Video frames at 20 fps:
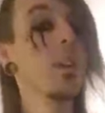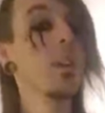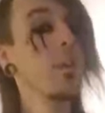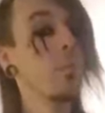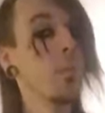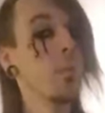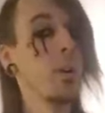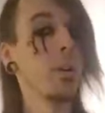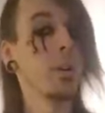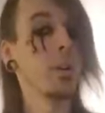
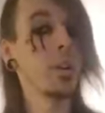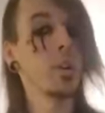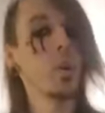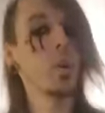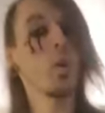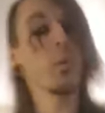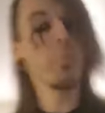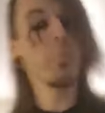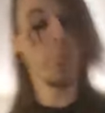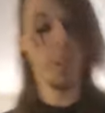while
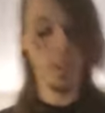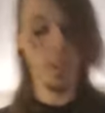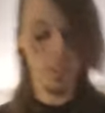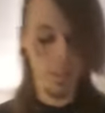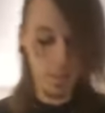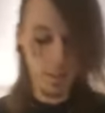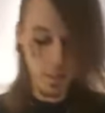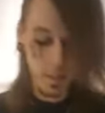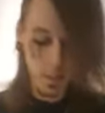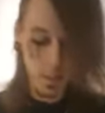your
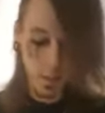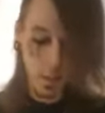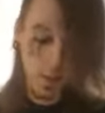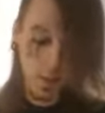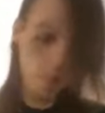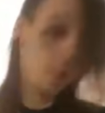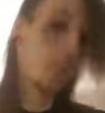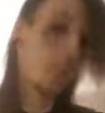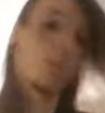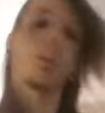pieces,
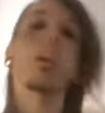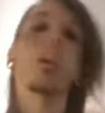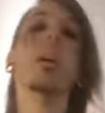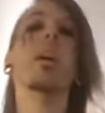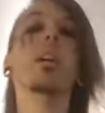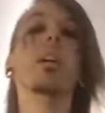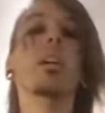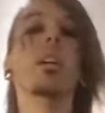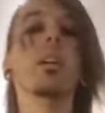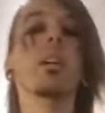
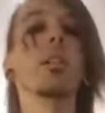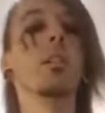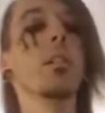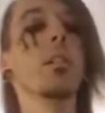heck,